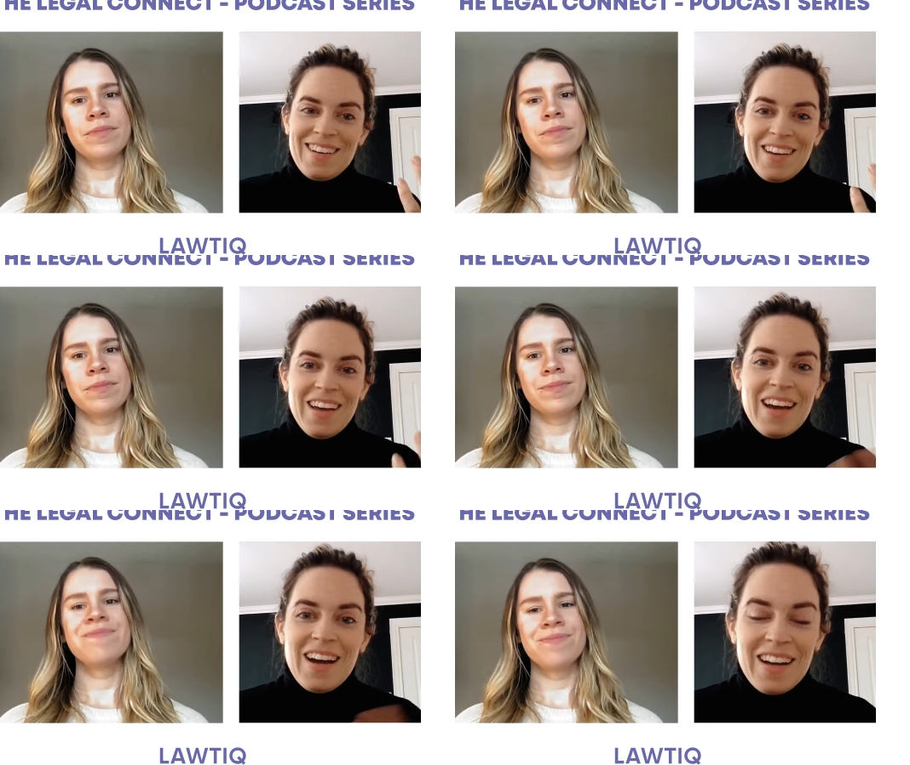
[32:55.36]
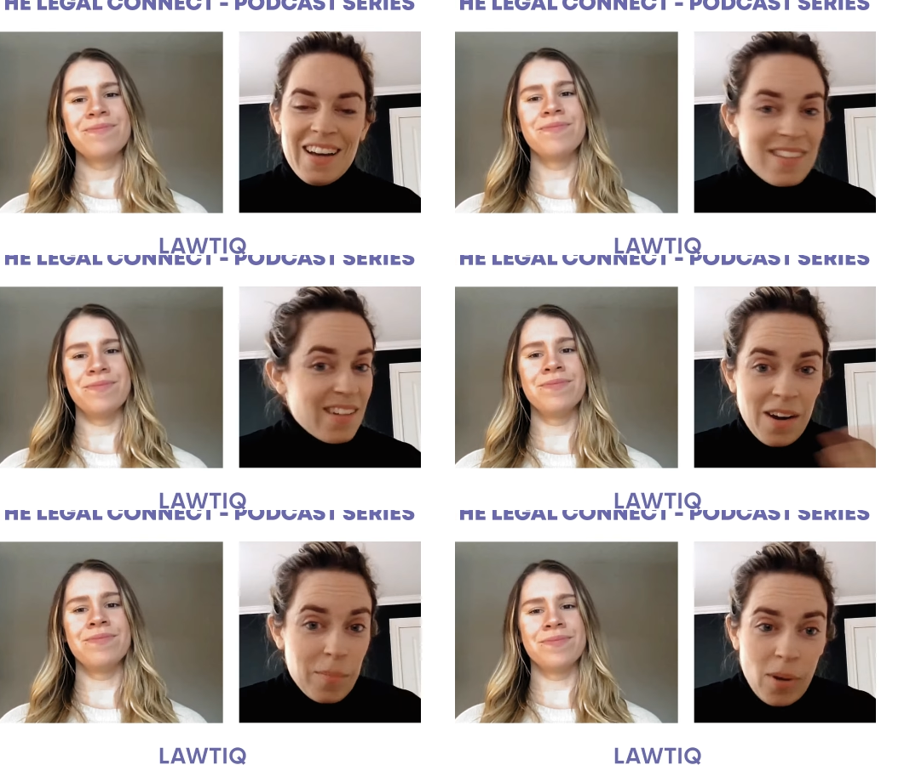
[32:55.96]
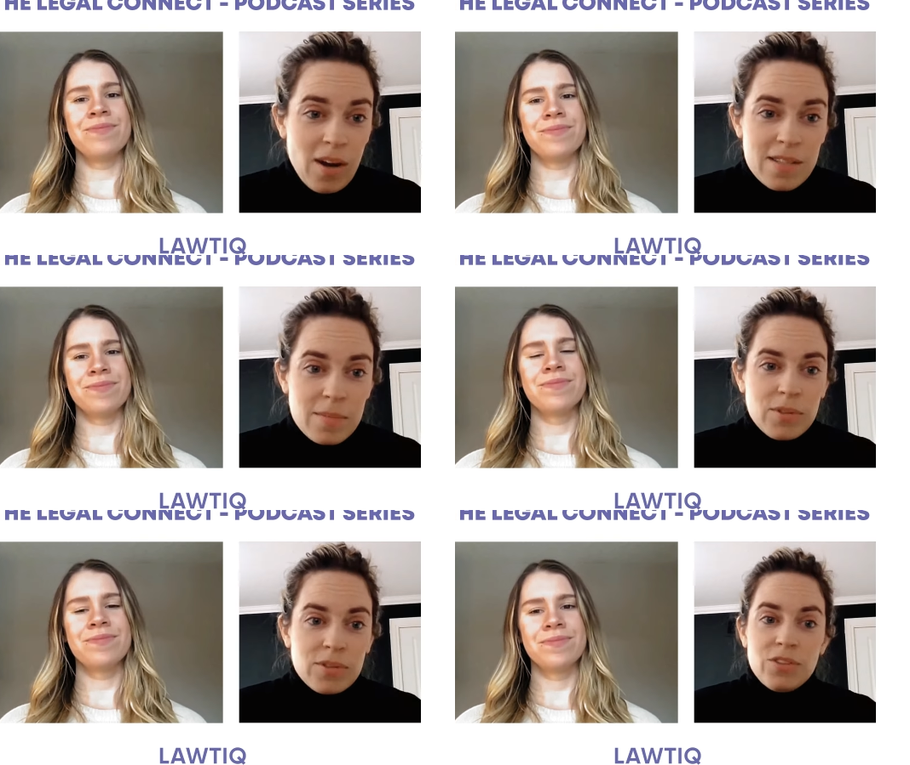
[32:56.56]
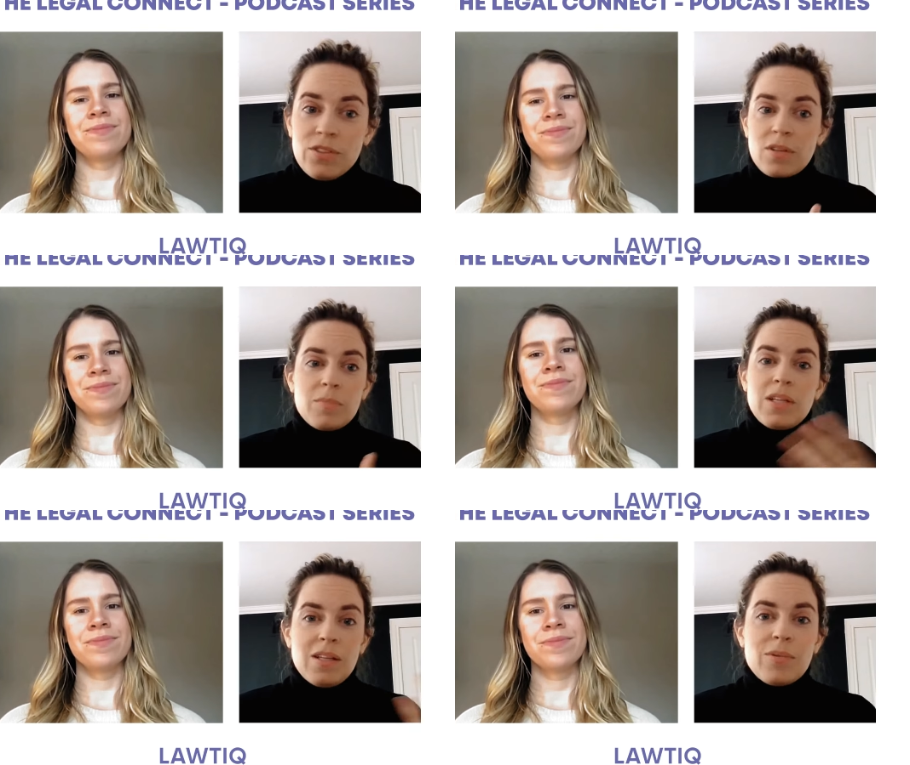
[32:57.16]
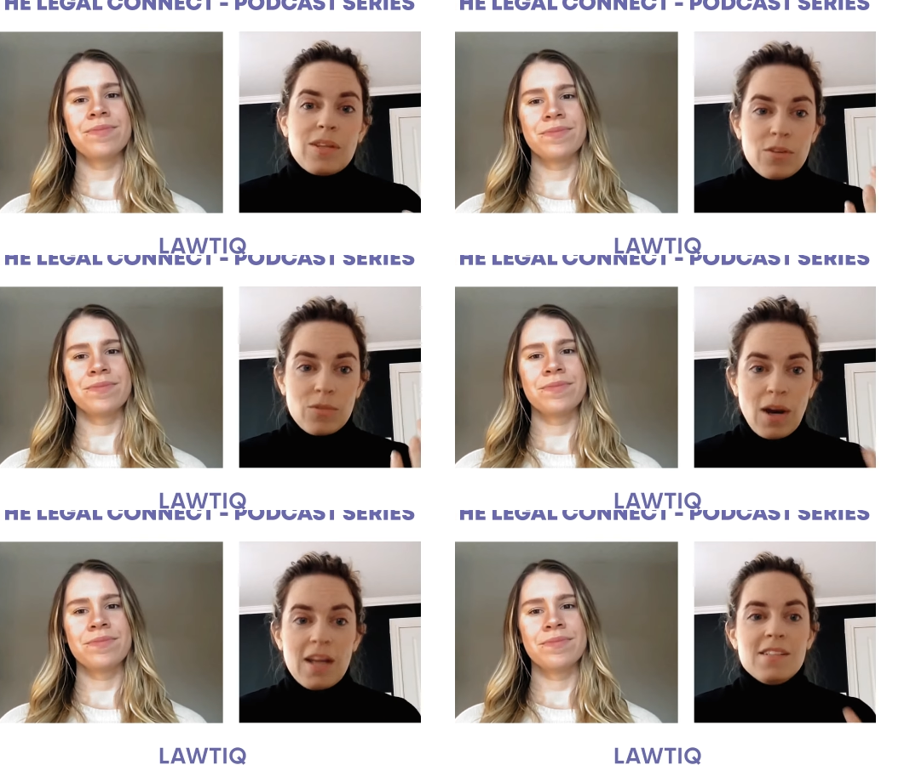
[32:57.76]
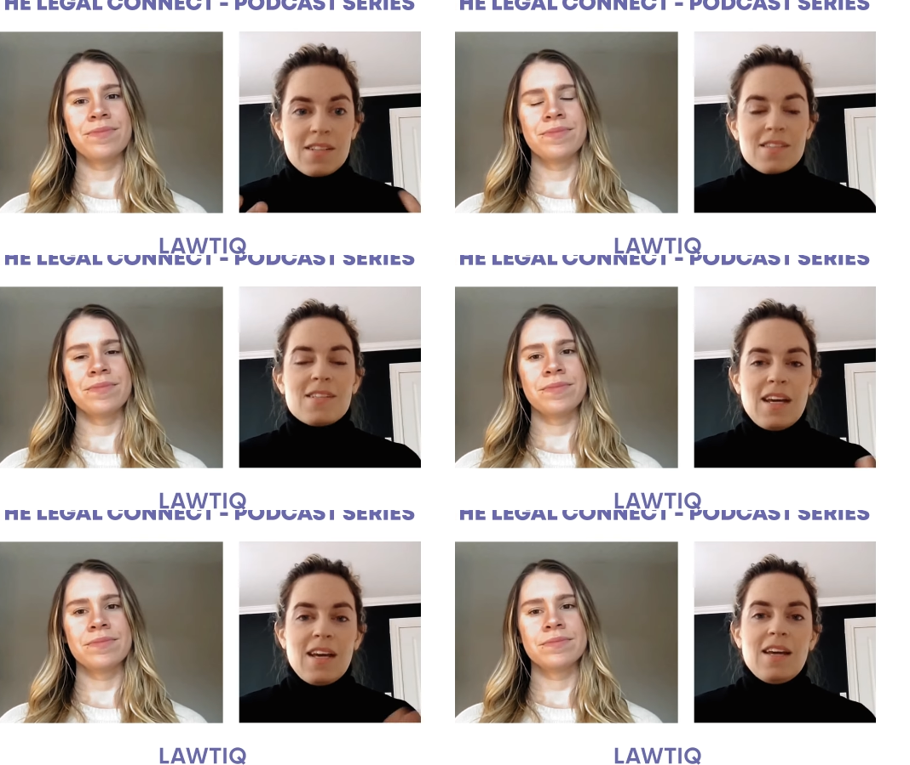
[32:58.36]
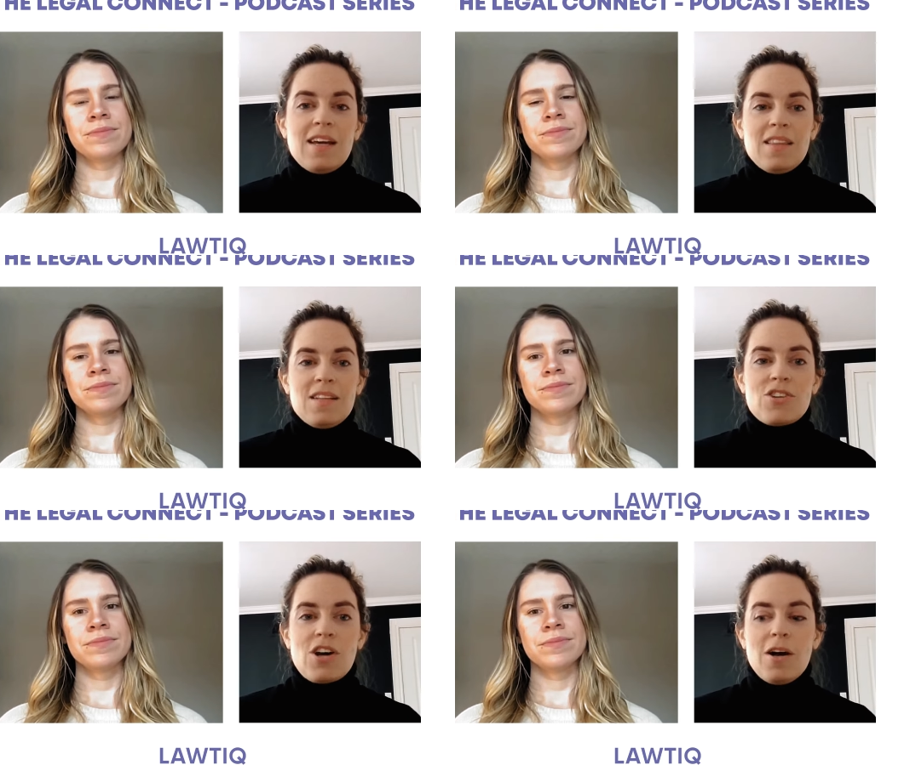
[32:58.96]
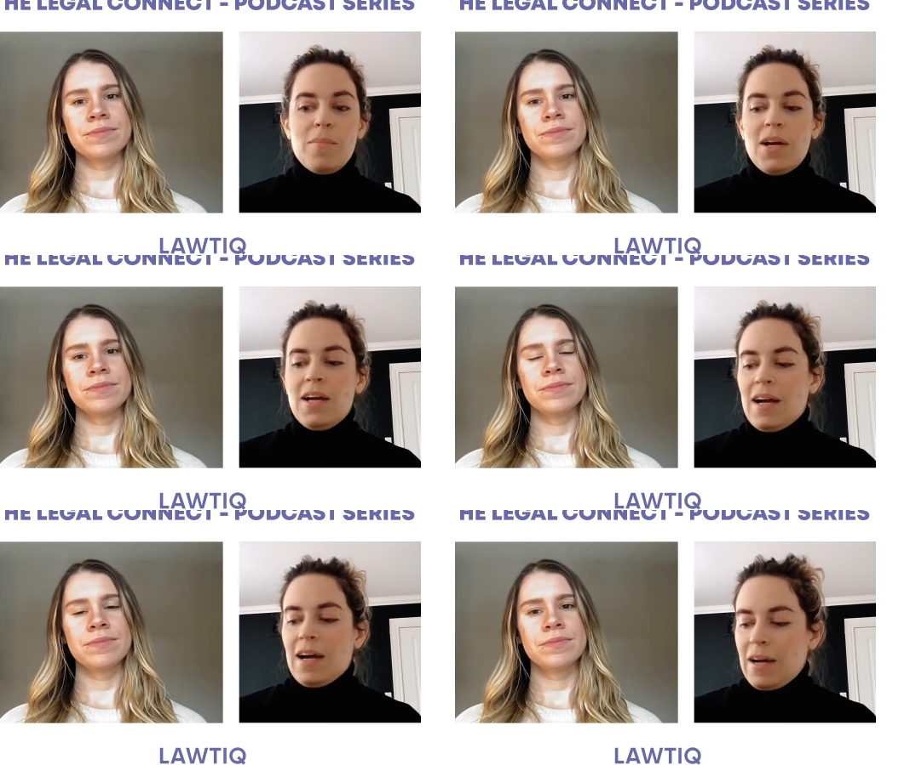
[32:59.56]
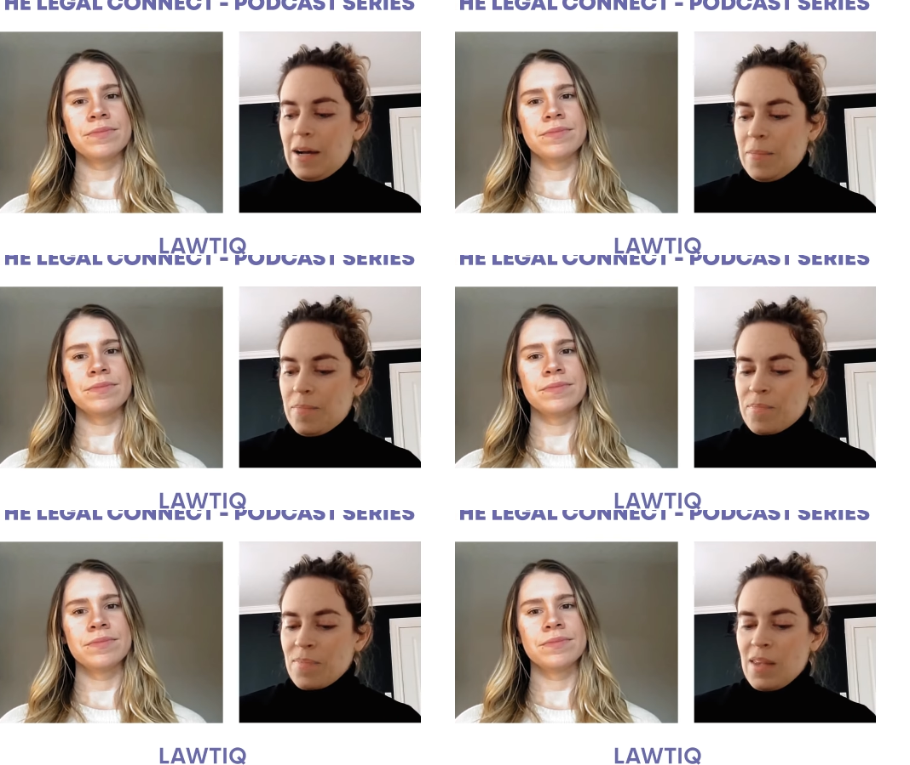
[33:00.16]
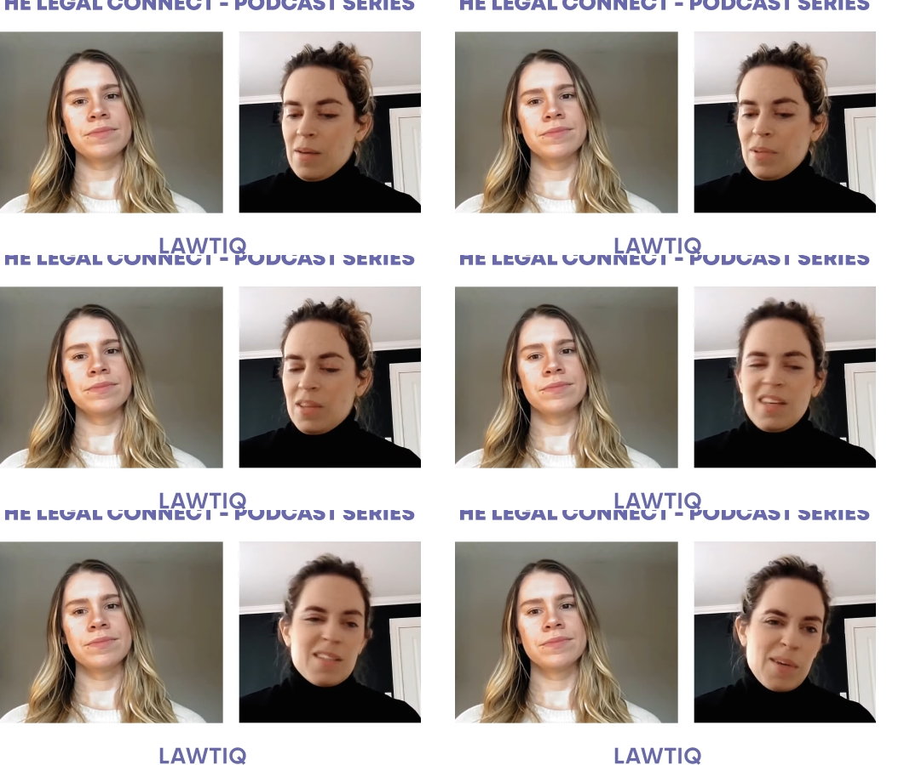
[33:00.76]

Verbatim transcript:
Speaker 1: uh, it's not impossible. You're completely within your right to stay in the job. Um, but